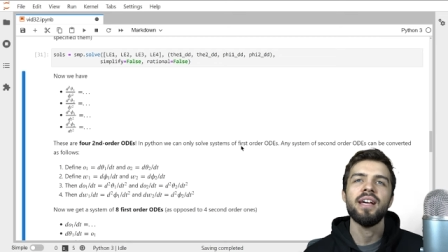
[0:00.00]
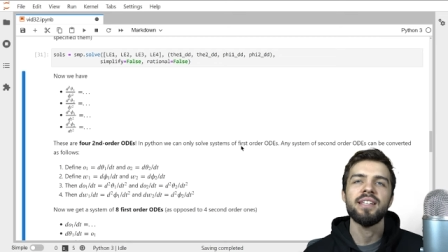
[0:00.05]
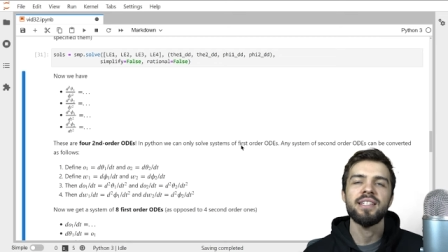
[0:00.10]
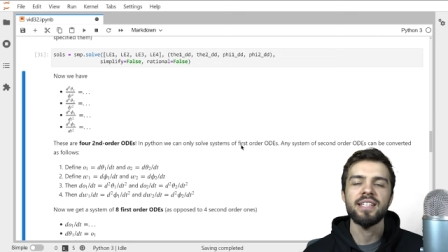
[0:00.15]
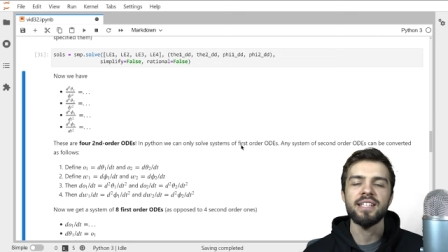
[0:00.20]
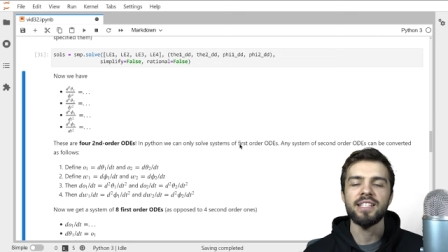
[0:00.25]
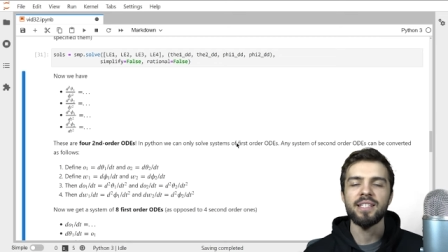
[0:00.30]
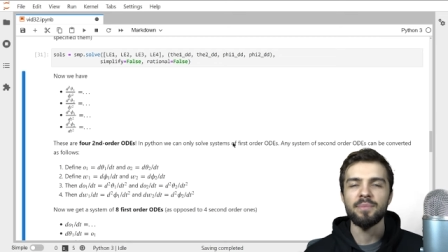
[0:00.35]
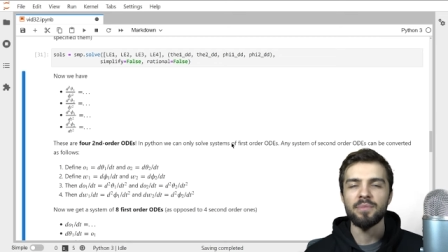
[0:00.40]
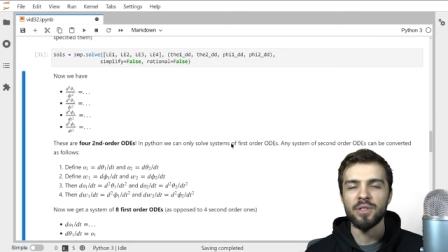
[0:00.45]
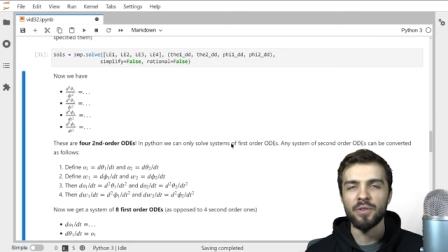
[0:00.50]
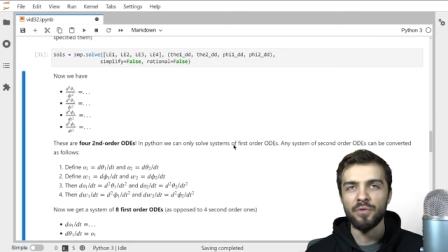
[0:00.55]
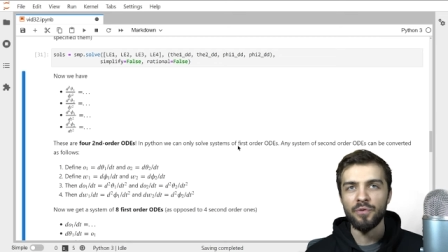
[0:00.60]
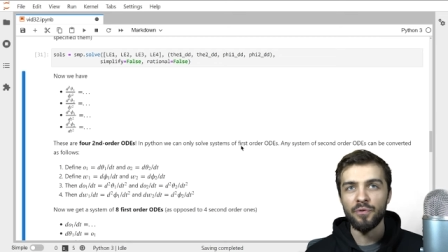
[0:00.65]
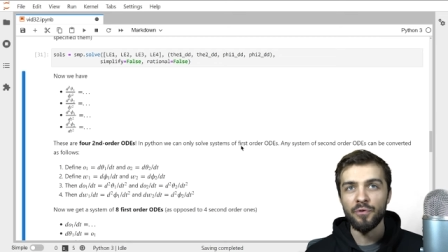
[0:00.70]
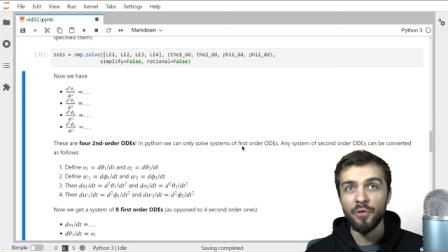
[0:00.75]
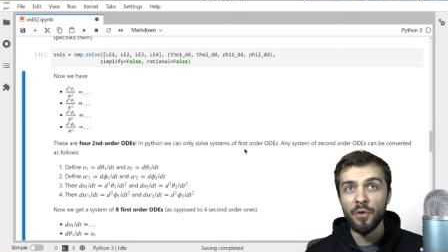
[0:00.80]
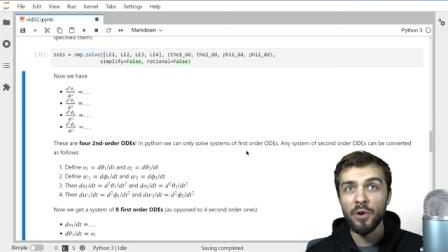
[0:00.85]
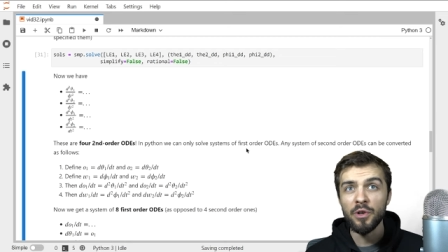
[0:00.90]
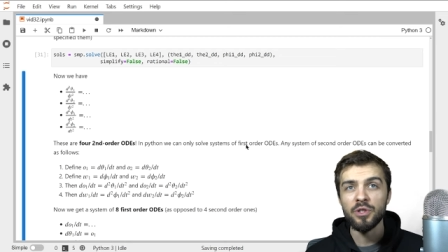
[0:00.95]
systems of
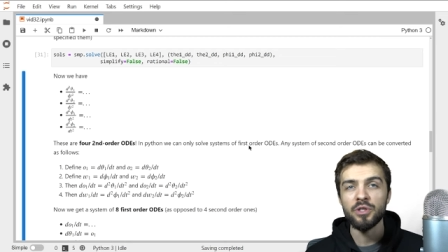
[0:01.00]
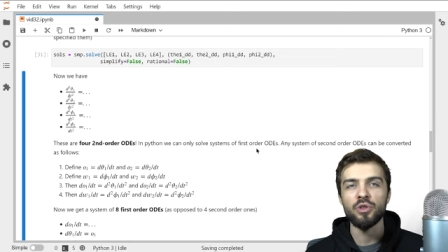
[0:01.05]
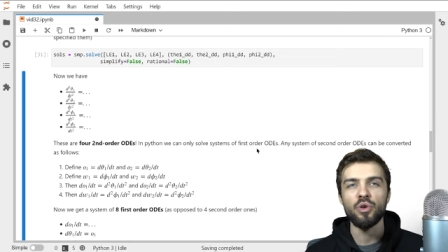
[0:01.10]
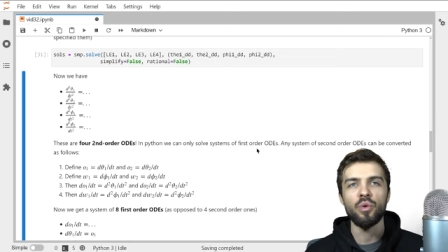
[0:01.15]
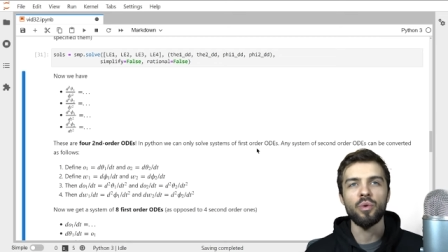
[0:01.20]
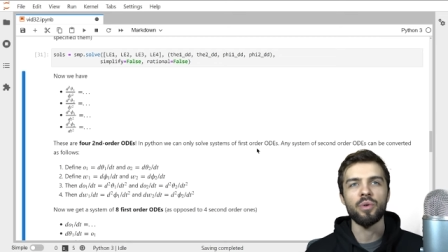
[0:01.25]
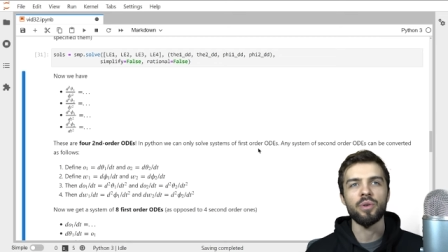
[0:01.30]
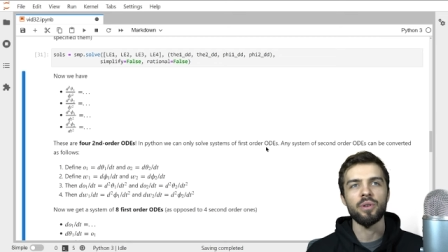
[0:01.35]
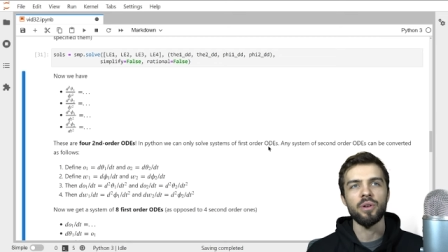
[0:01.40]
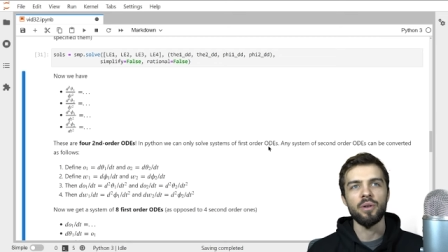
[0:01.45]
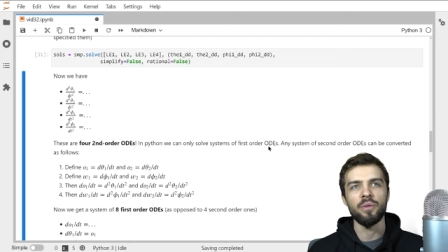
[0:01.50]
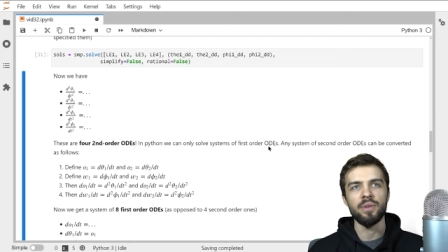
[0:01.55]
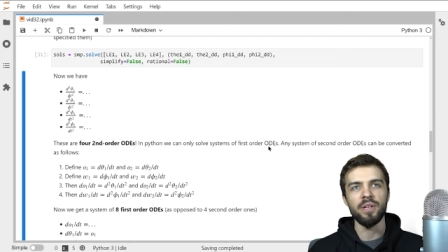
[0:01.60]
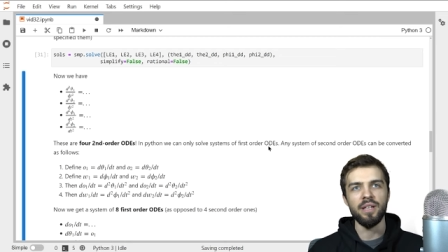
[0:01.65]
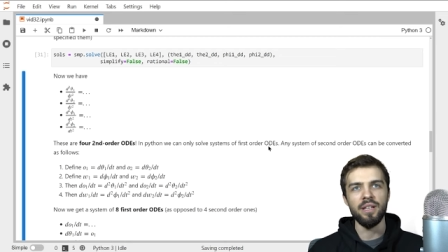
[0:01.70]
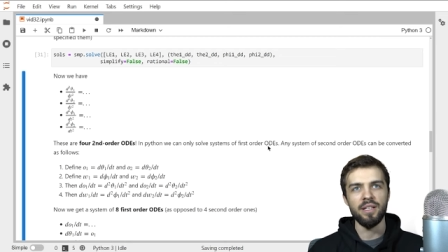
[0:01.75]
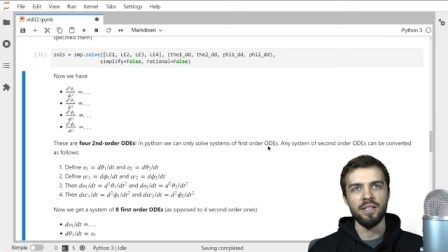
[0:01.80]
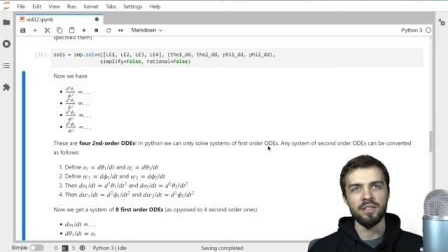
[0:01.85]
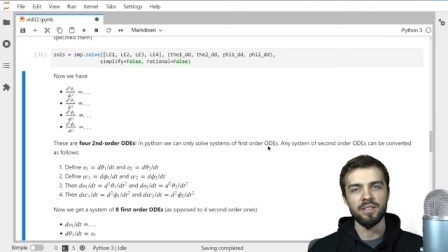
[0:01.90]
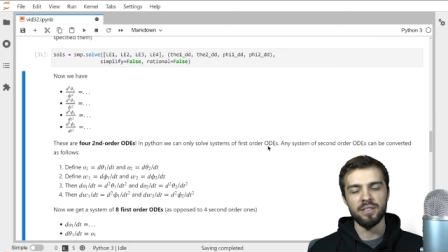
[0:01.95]
first order O
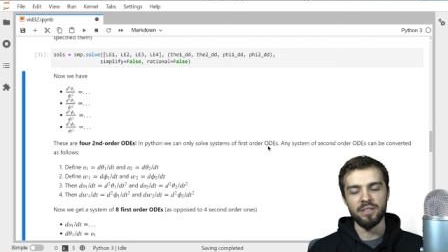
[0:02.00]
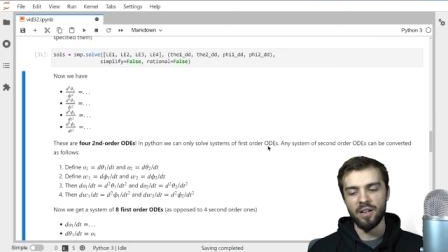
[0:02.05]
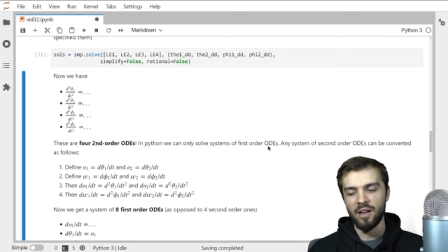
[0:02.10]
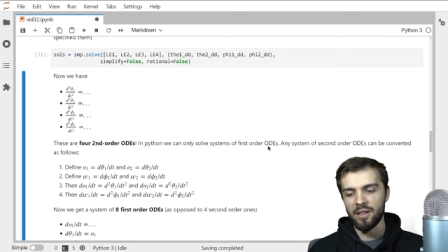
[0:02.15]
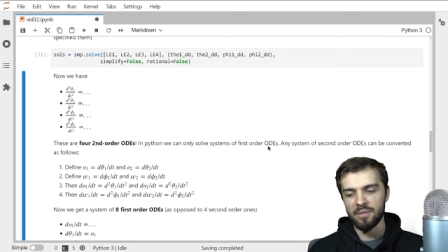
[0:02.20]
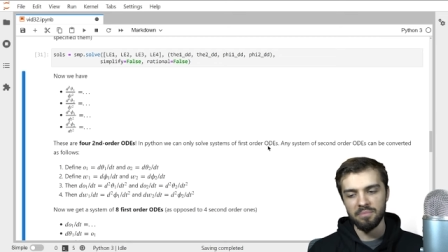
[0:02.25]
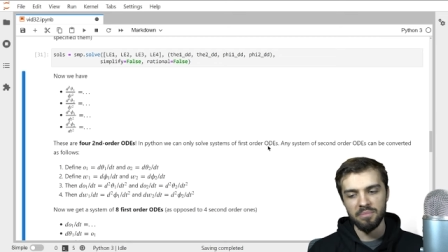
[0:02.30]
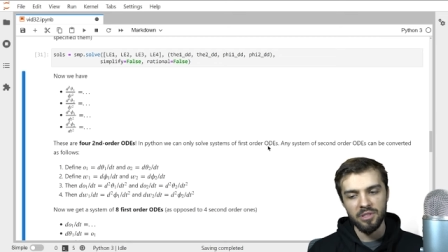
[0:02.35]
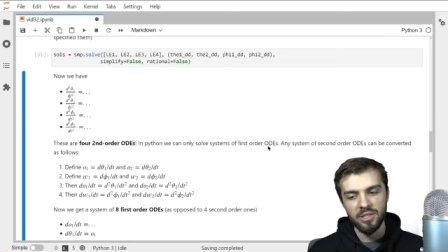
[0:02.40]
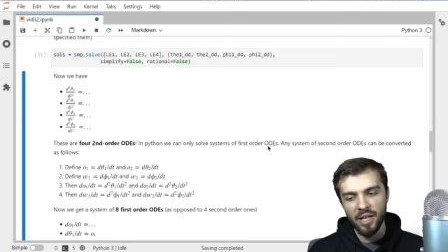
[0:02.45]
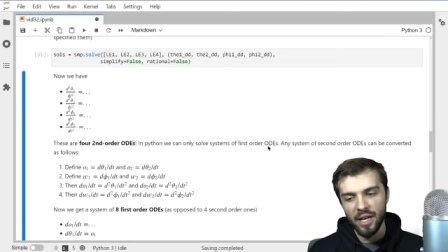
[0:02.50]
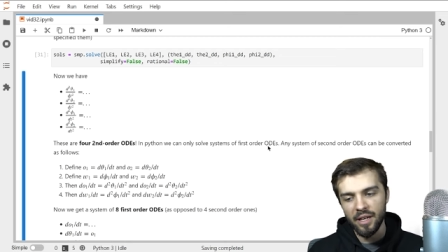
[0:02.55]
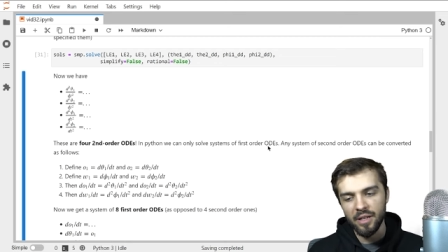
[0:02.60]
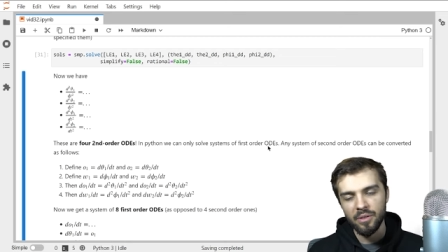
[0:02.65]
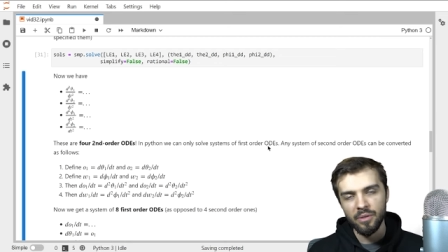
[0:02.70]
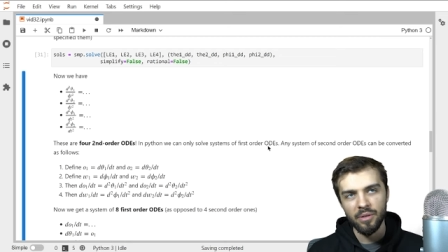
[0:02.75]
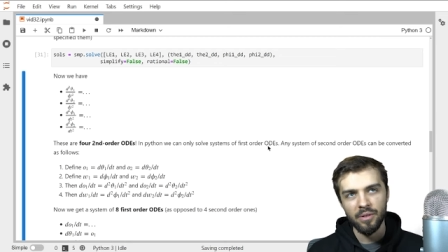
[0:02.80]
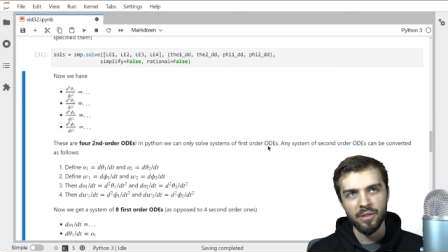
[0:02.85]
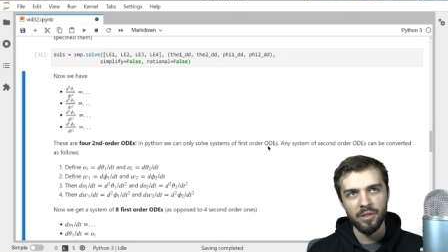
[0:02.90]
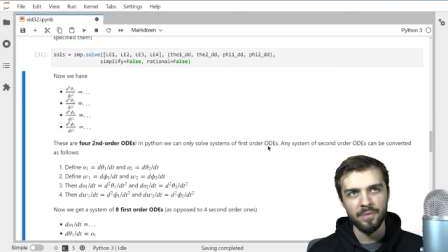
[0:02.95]
D Es, not
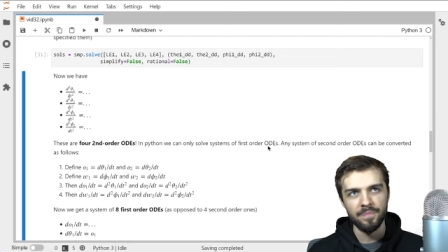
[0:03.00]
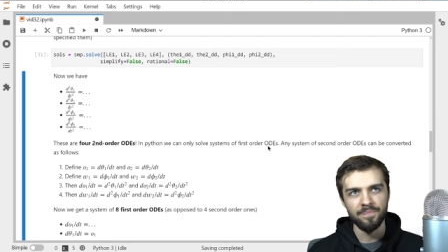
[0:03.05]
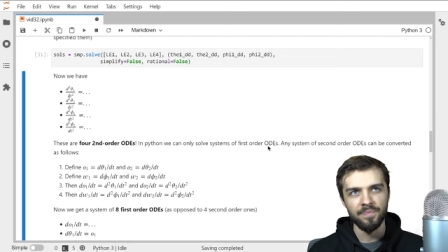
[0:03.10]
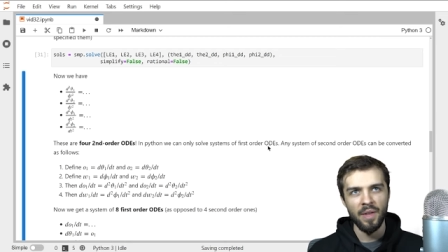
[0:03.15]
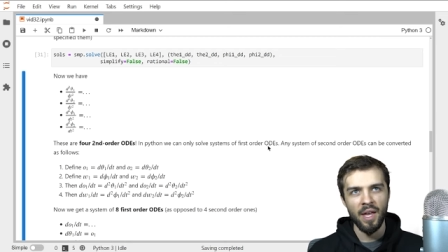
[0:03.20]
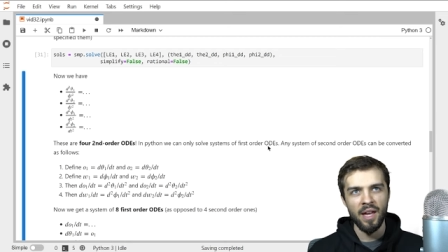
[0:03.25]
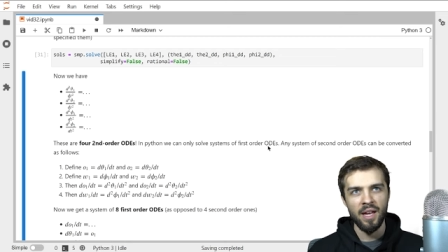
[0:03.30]
second order.